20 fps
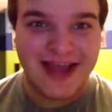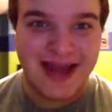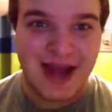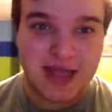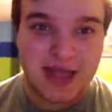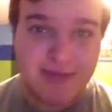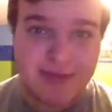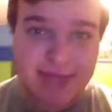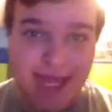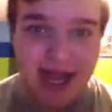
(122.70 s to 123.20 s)

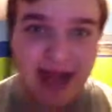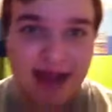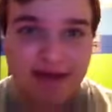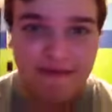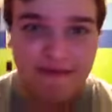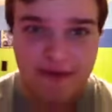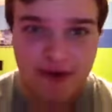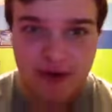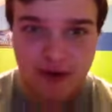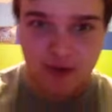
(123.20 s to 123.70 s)
announcements I have
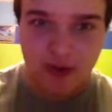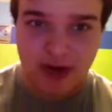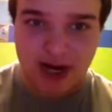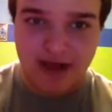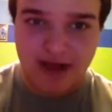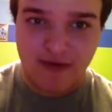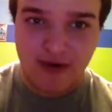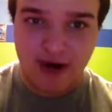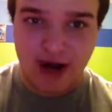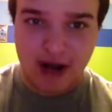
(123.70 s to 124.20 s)
for
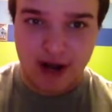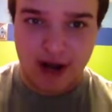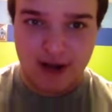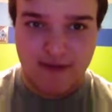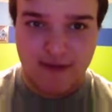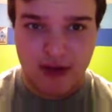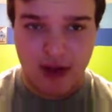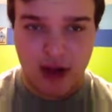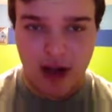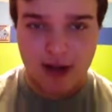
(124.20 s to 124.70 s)
whatever,
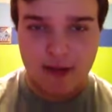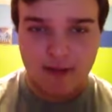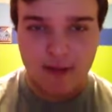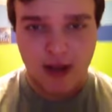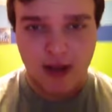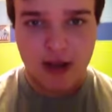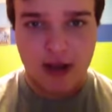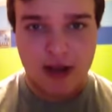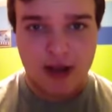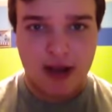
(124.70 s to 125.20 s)
however long.
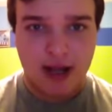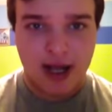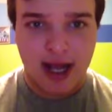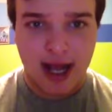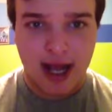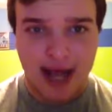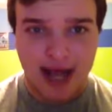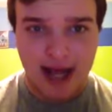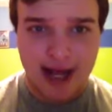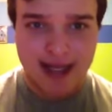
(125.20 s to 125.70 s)

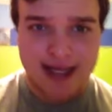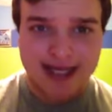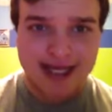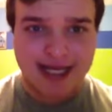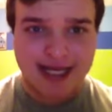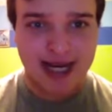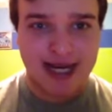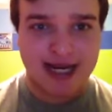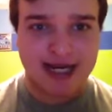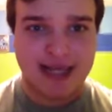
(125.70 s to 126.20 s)

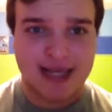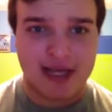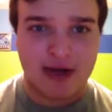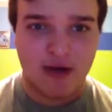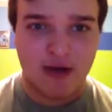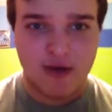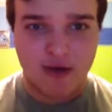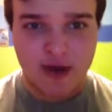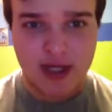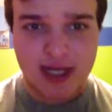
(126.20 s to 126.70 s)
Stay
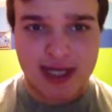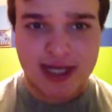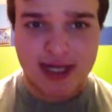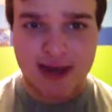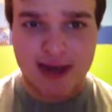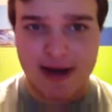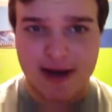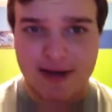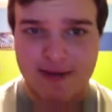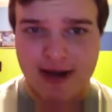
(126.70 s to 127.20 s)
tuned.
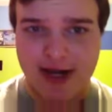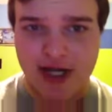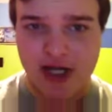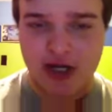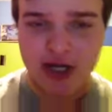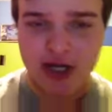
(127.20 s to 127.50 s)
Make sure